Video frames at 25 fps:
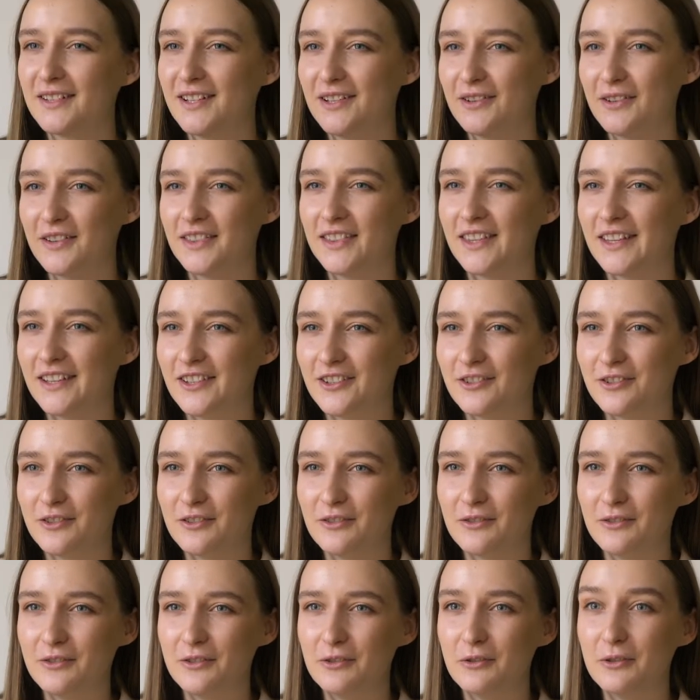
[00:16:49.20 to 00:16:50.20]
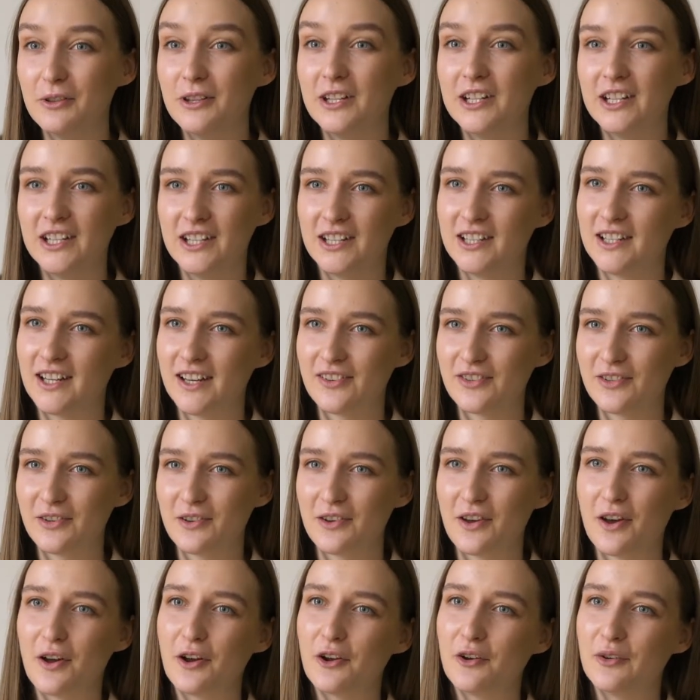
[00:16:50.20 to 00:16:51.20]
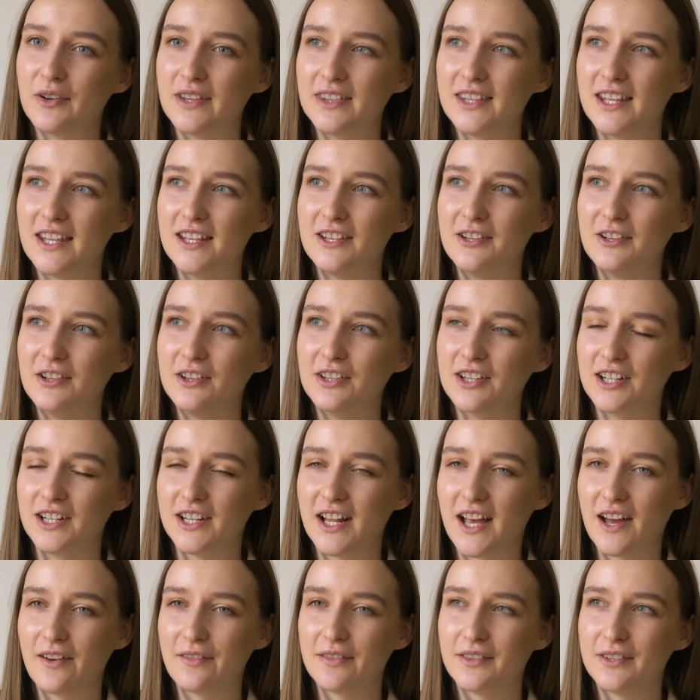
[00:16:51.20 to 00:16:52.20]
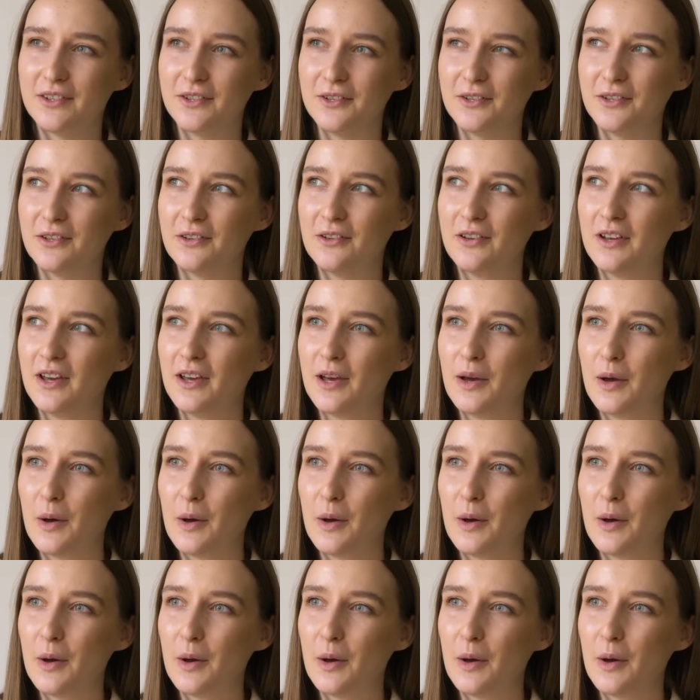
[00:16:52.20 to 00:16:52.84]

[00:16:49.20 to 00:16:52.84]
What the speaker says: little things you learn as you go, and then you learn how to